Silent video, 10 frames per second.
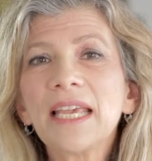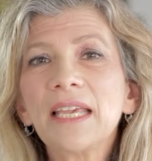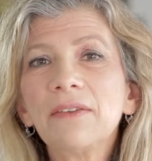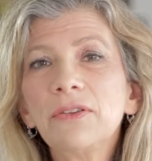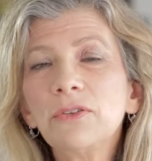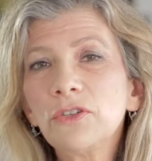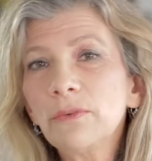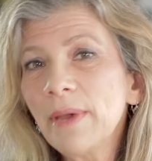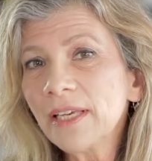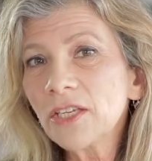if you do
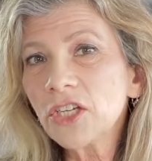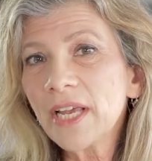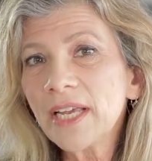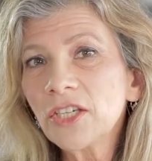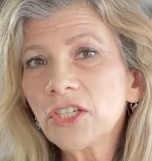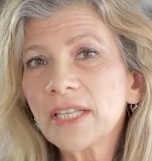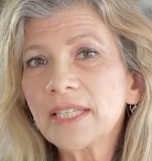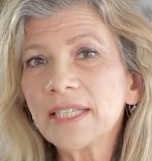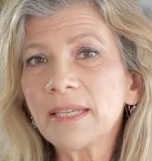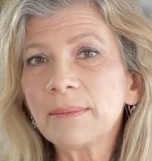make a change that
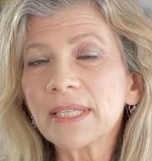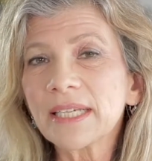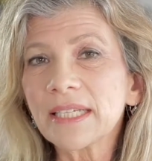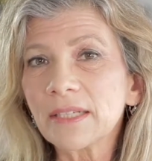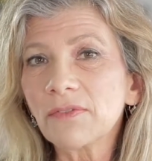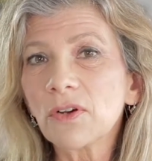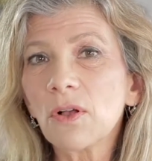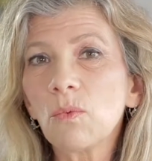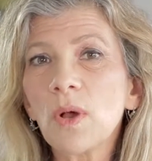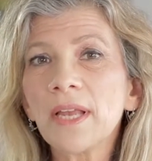seems like a
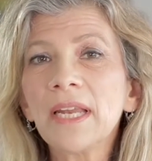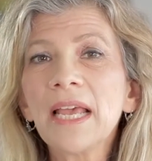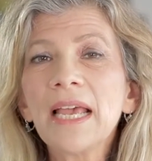difficult one,